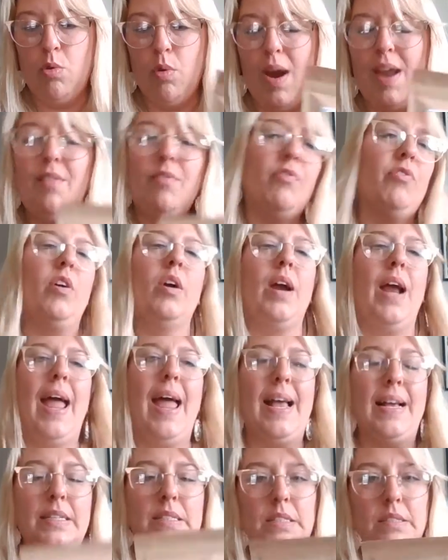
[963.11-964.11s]
Great for
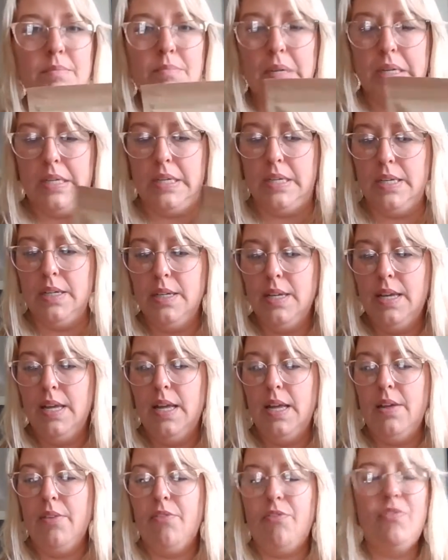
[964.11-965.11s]
eczema,
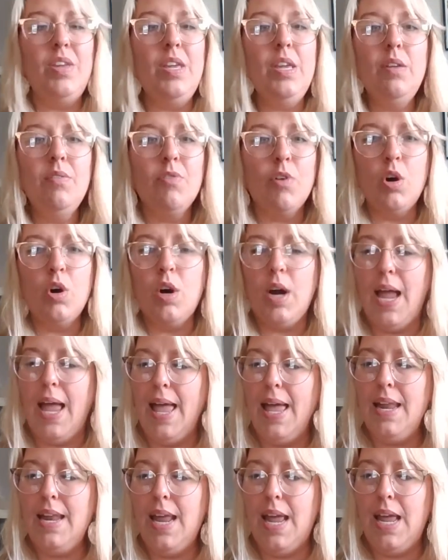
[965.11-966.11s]
fever,
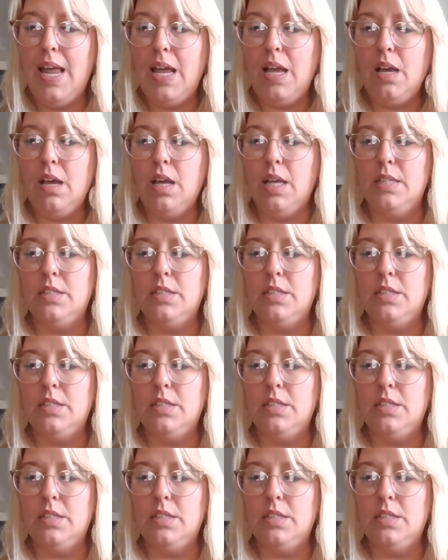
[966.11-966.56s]
headache,